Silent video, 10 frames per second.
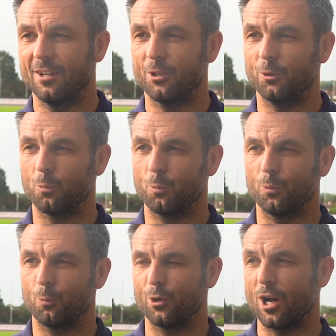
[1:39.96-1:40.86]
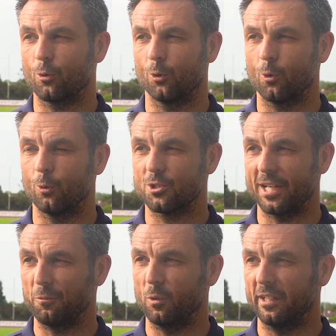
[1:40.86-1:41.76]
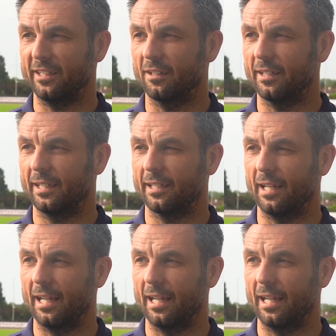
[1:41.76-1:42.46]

You know, we're not going to go and sign willy nilly